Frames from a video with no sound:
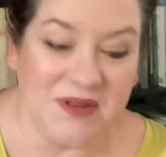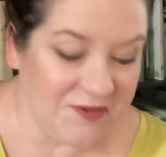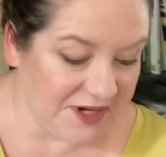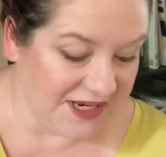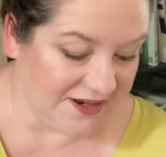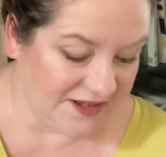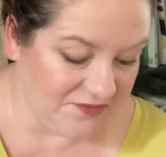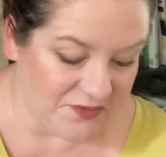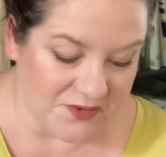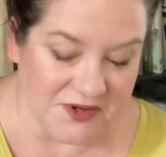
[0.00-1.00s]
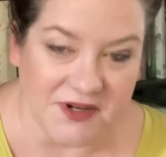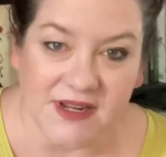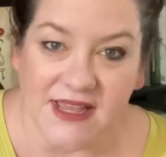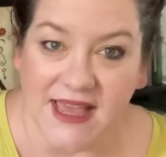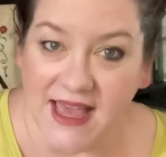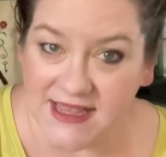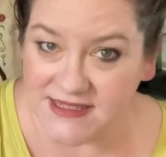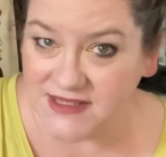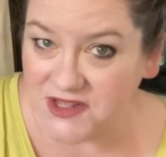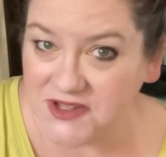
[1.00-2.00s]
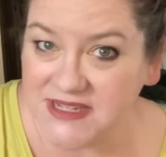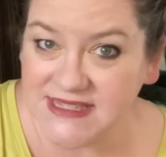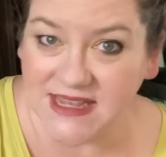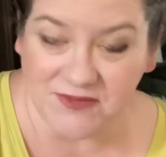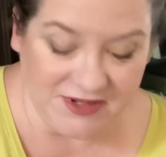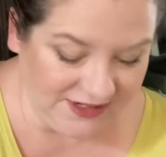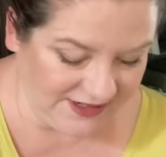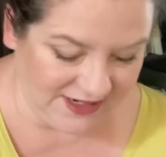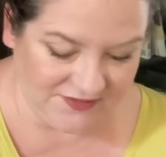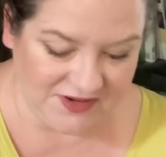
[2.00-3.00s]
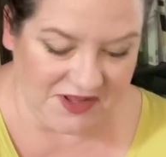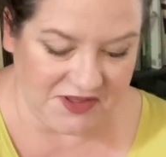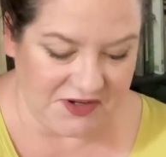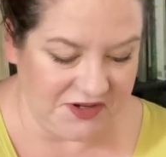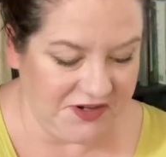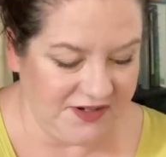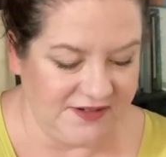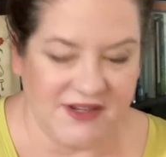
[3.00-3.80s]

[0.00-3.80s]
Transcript: been working on for as long as that one, if not longer.